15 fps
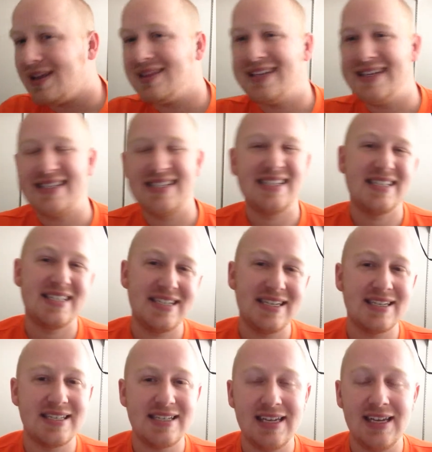at least
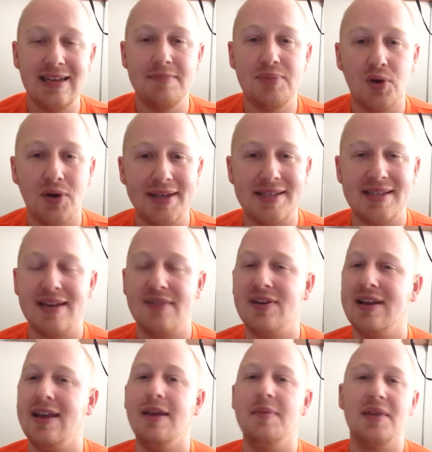16 points in every
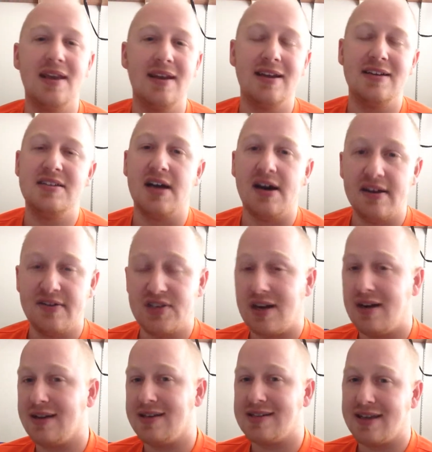game, getting a ton of
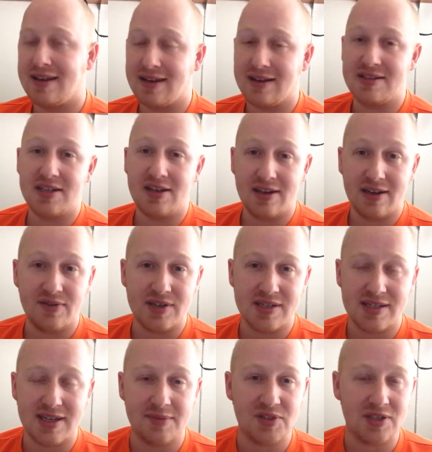targets, getting a ton of
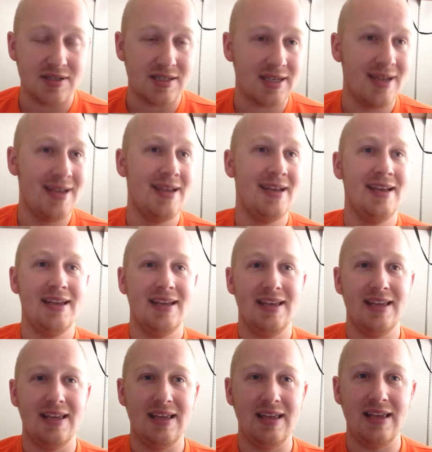receptions,
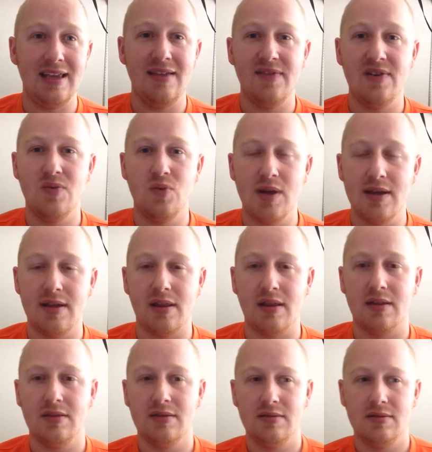even with
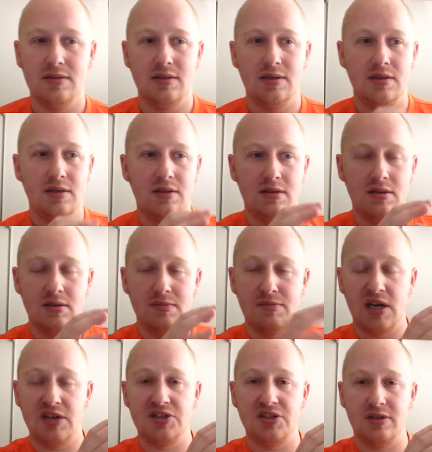
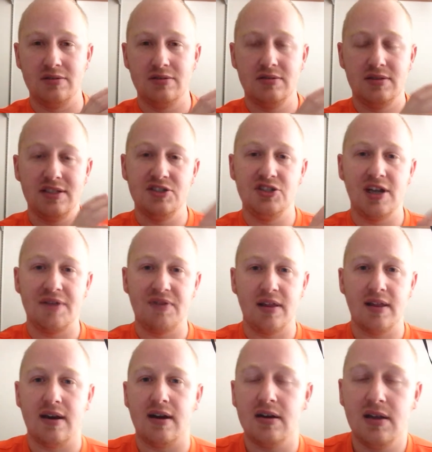Marshall and Jeffrey
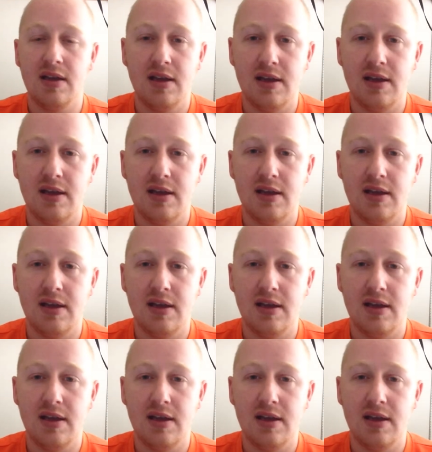there.